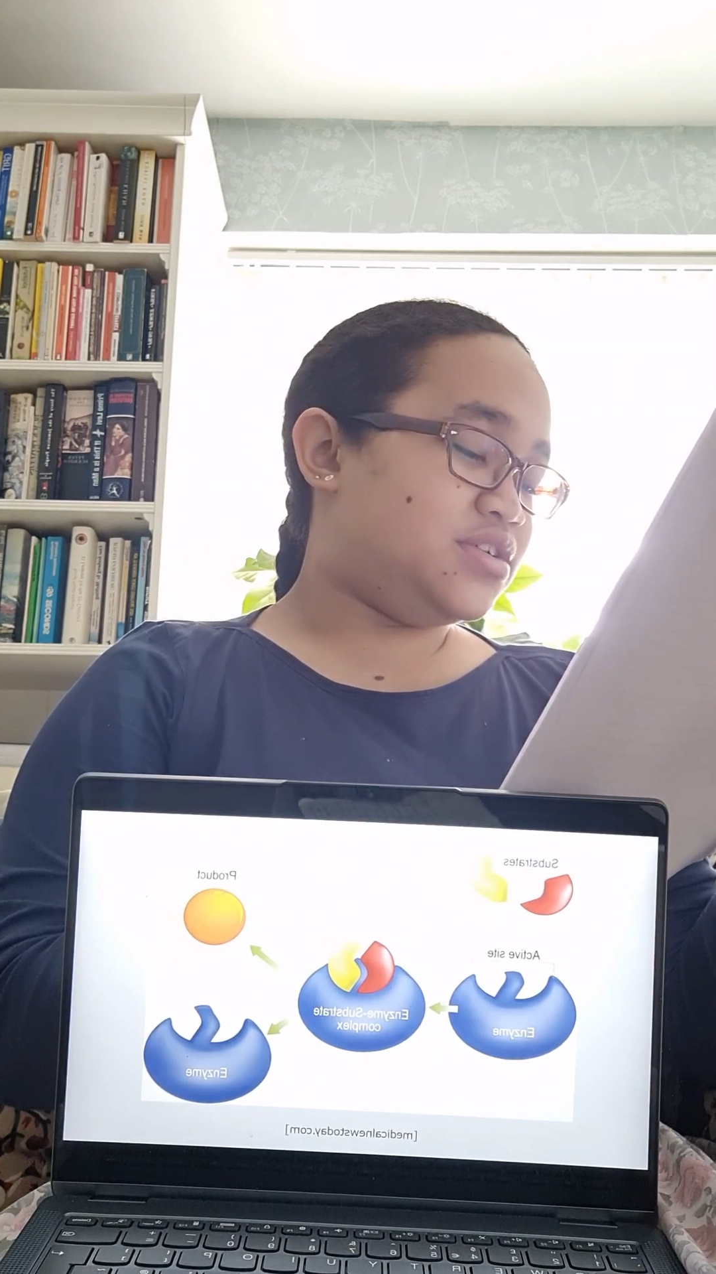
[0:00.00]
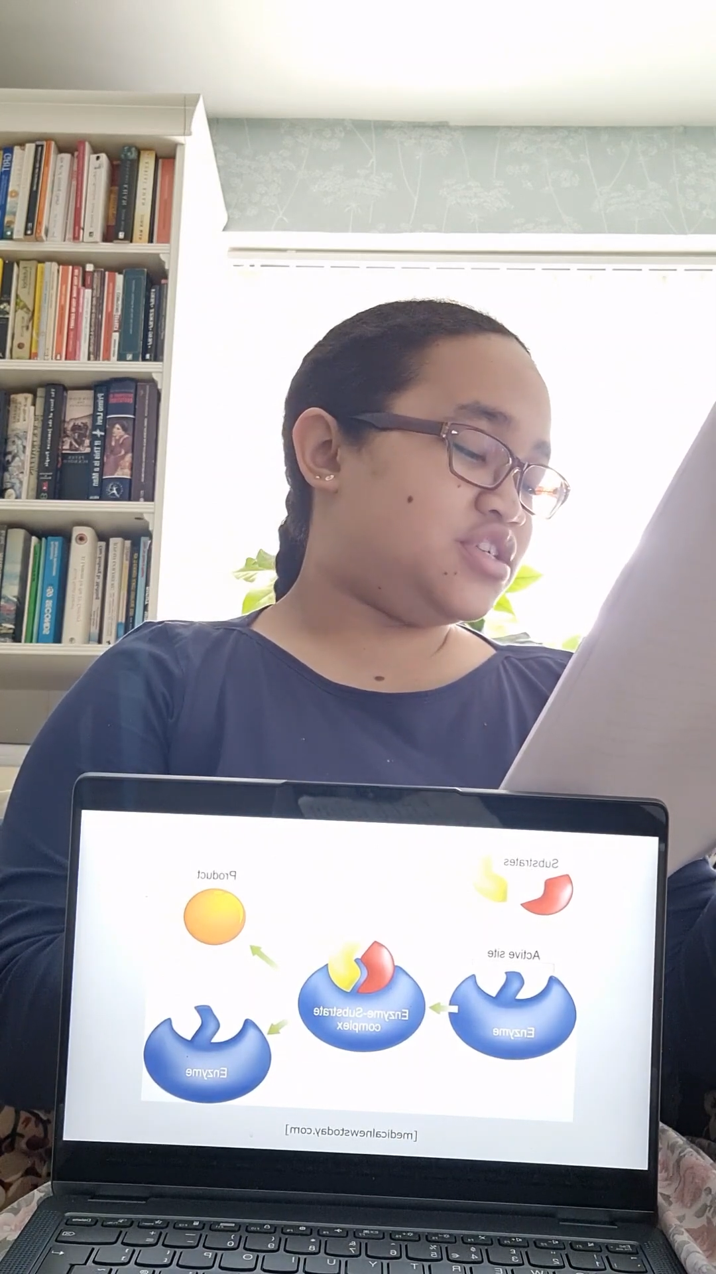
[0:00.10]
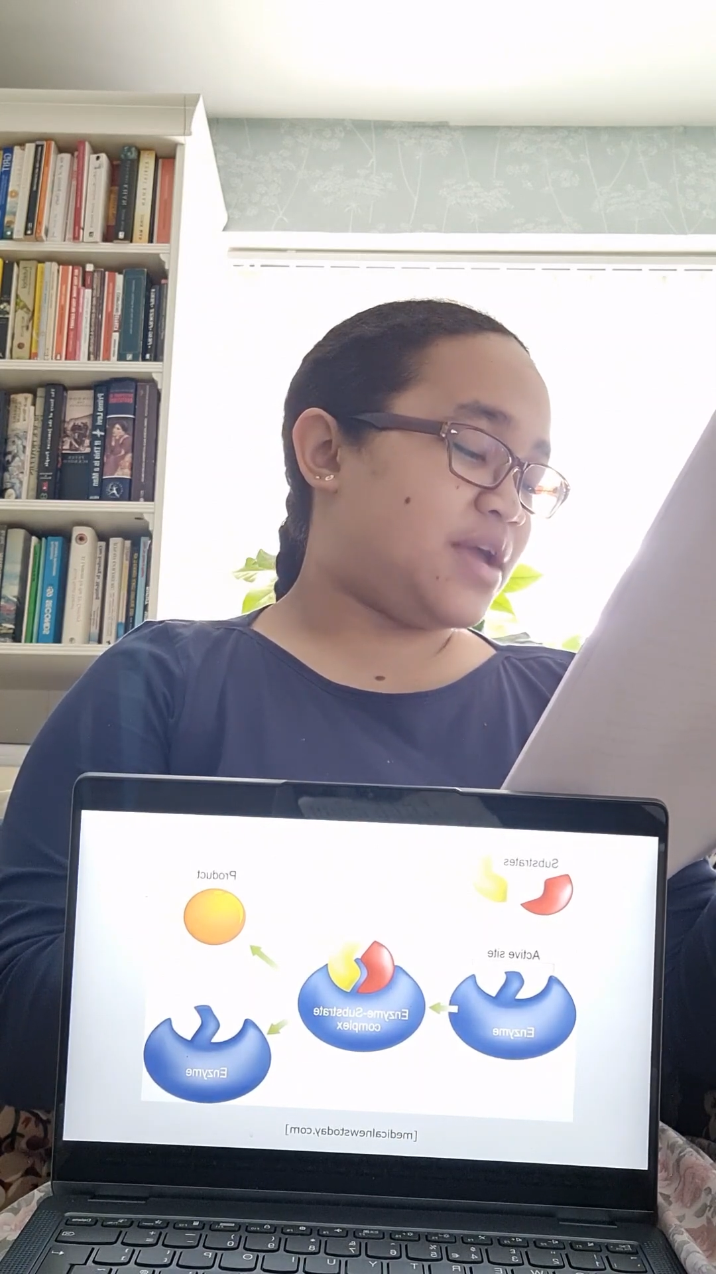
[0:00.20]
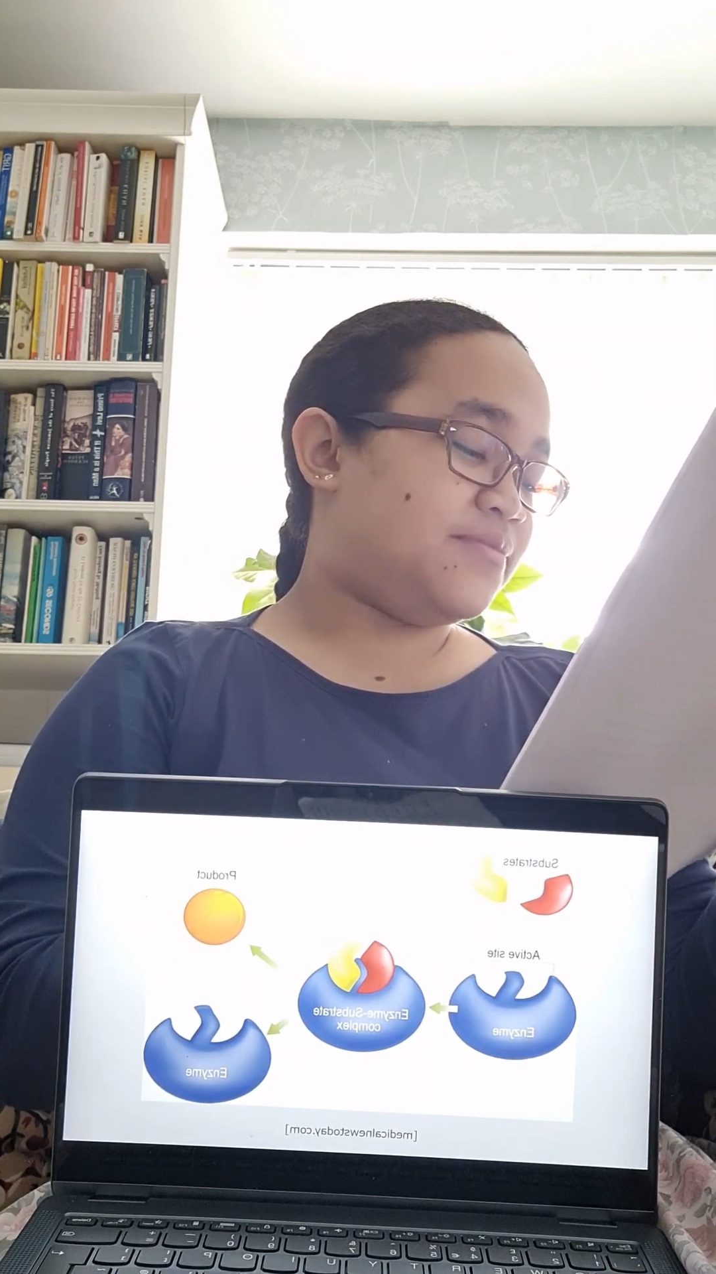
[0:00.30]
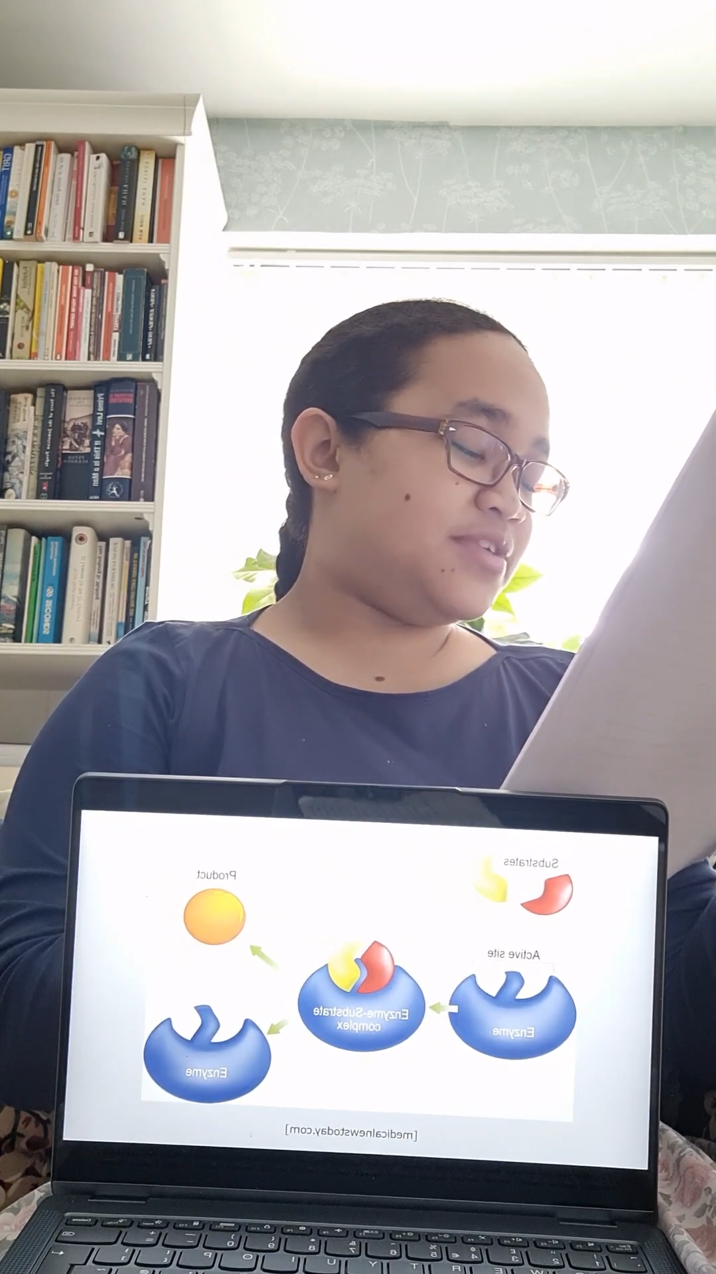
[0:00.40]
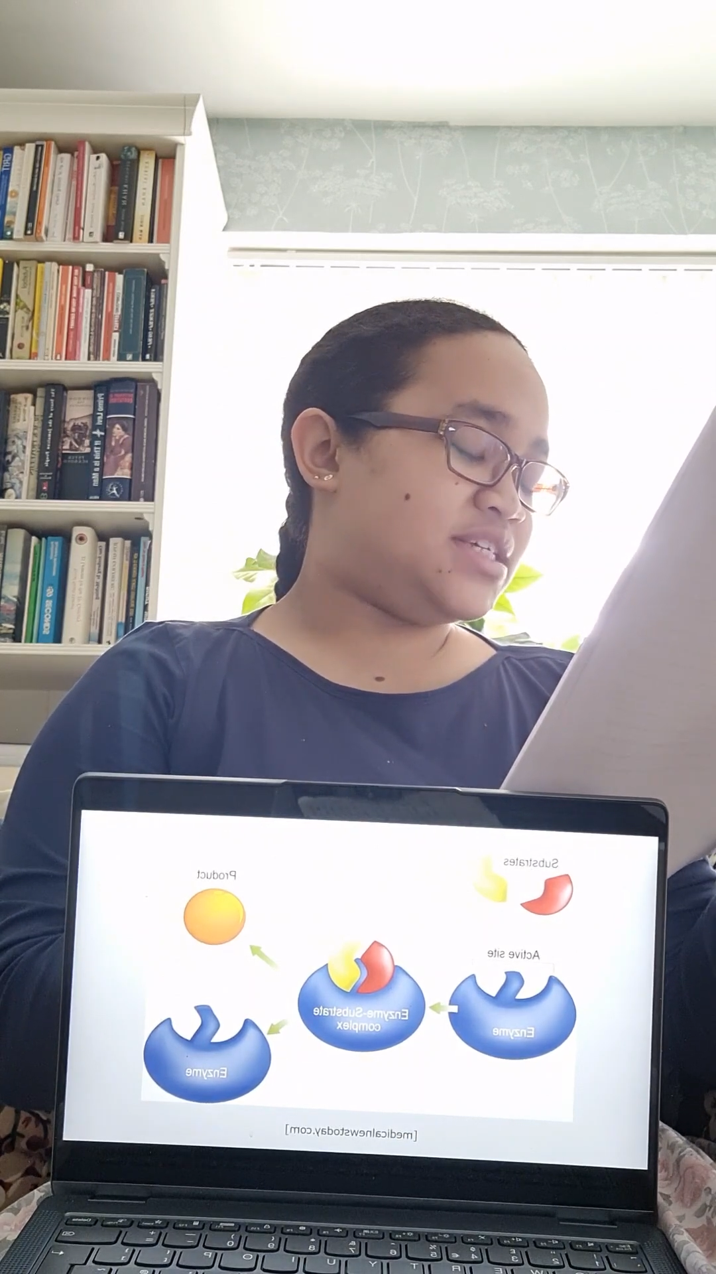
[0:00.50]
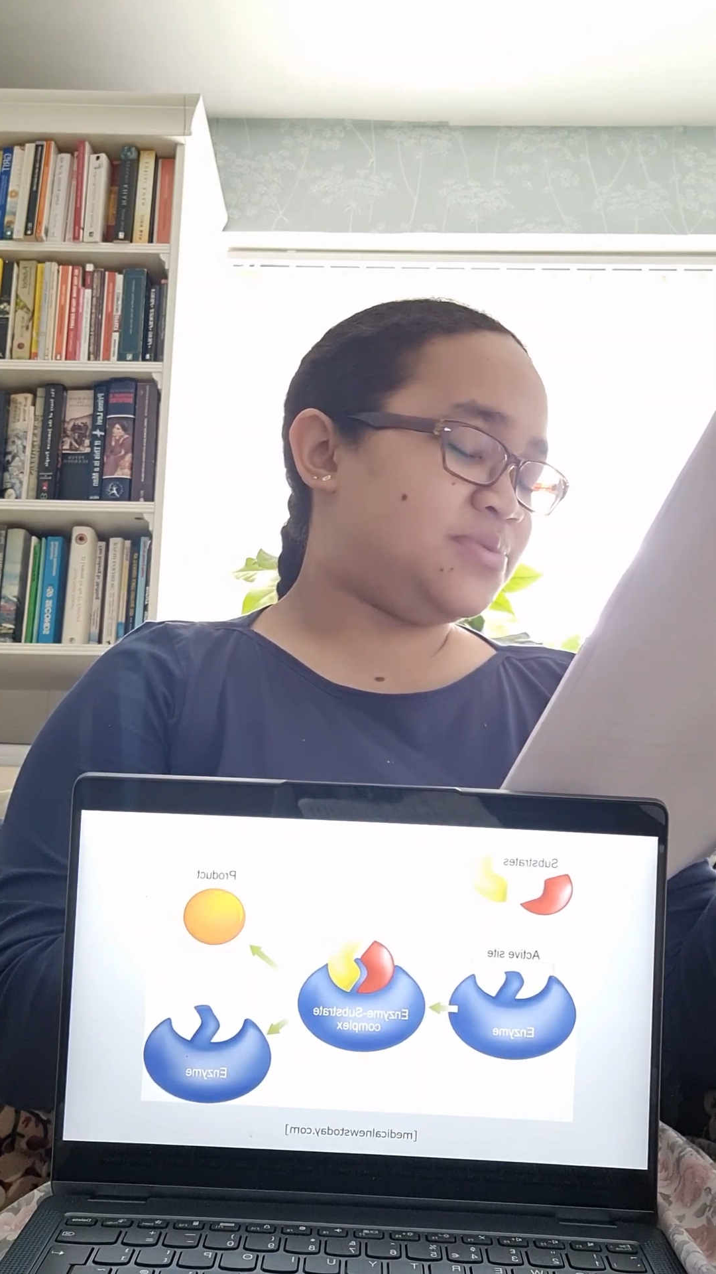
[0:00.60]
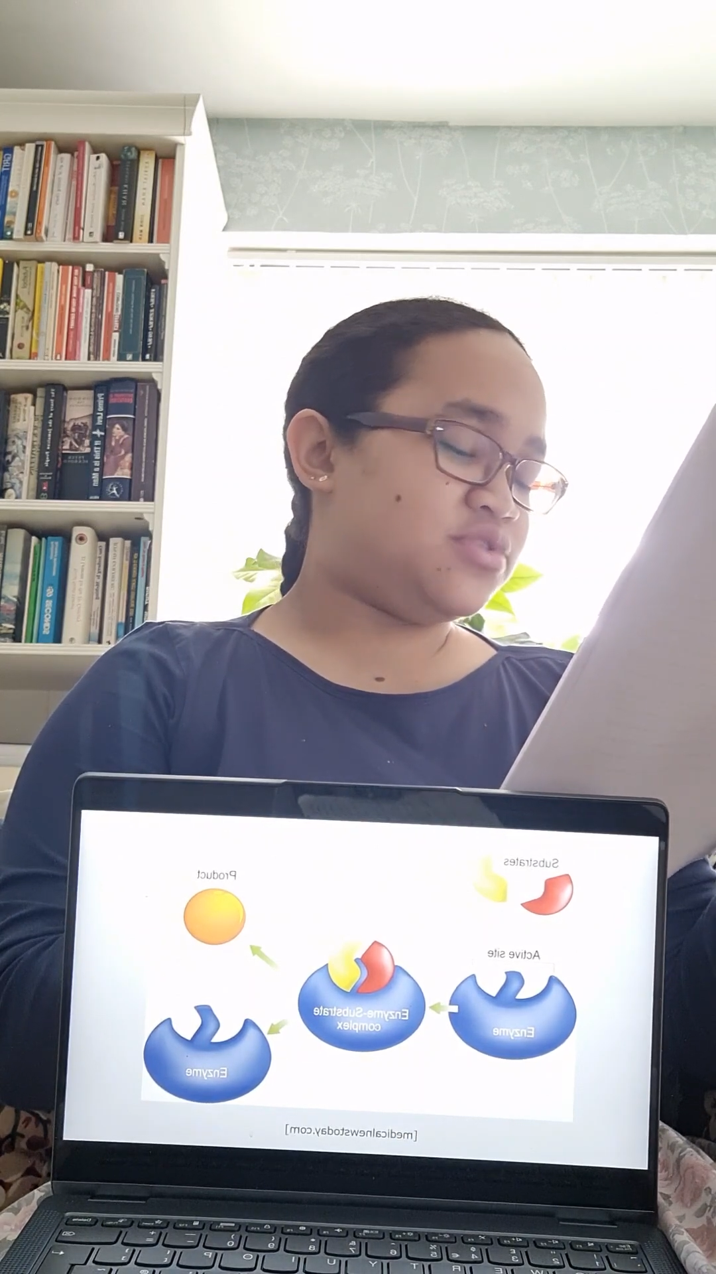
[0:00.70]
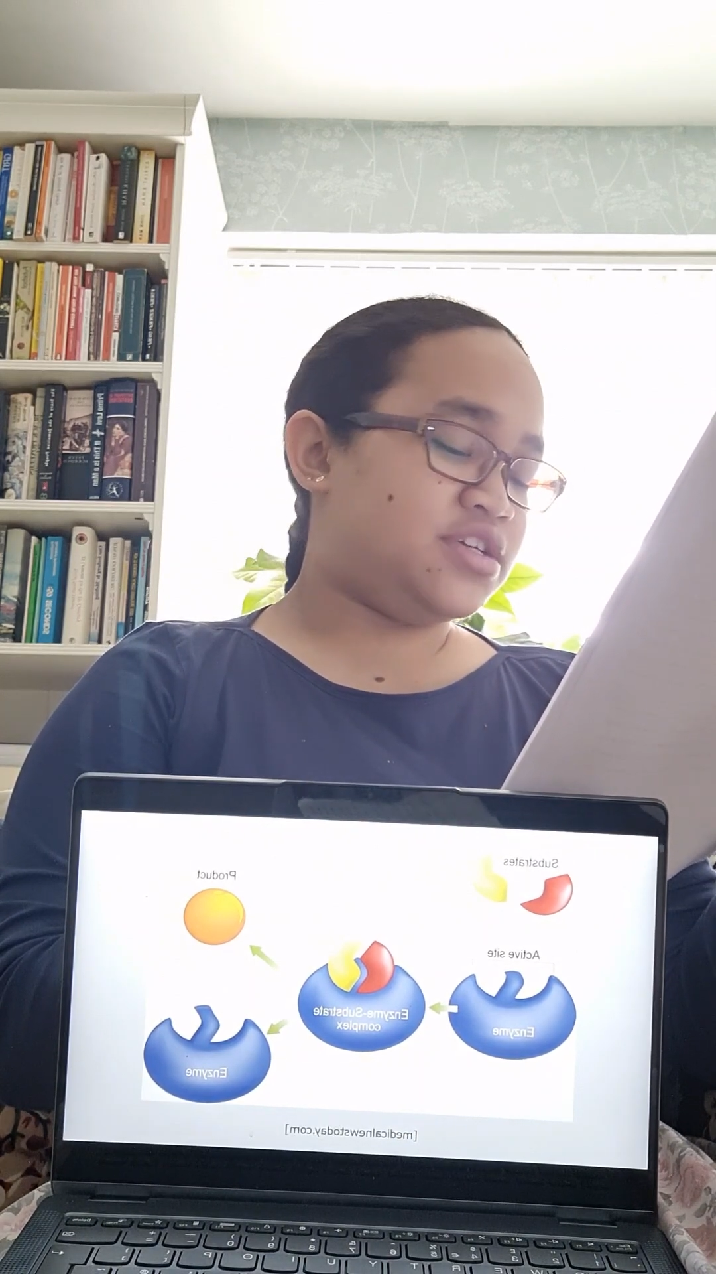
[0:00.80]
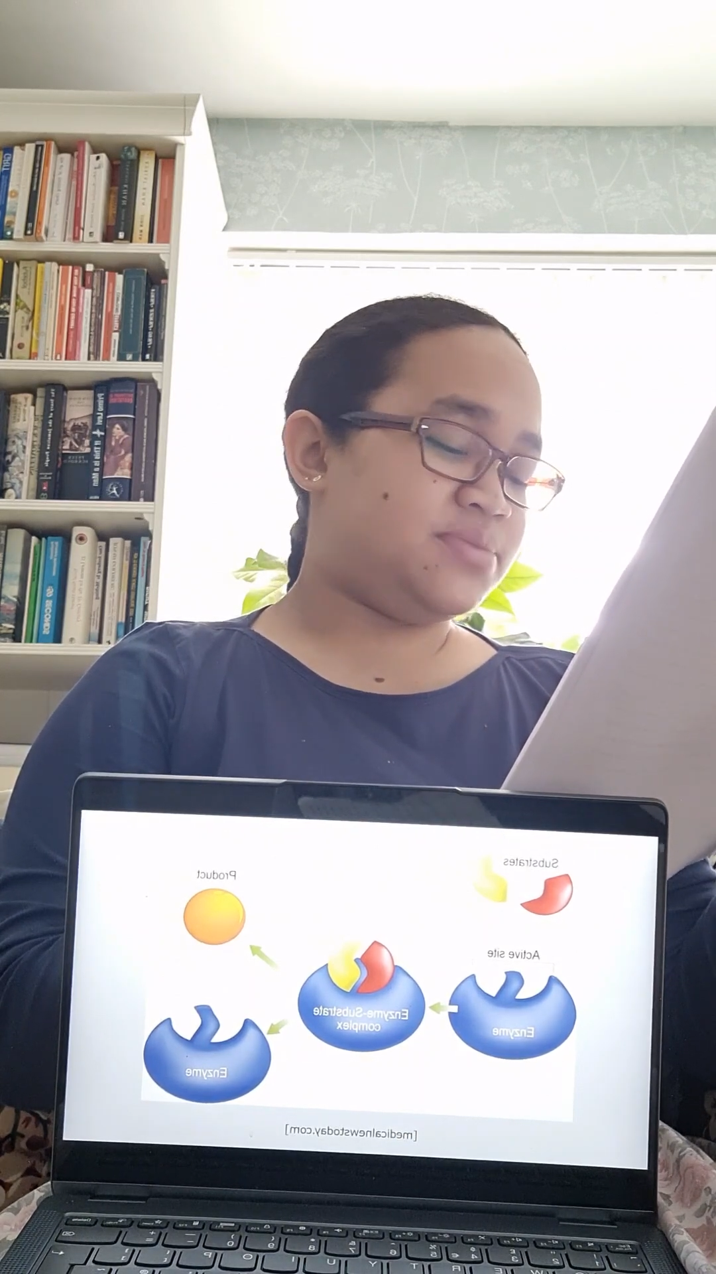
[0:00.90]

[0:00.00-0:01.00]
shape for the substrate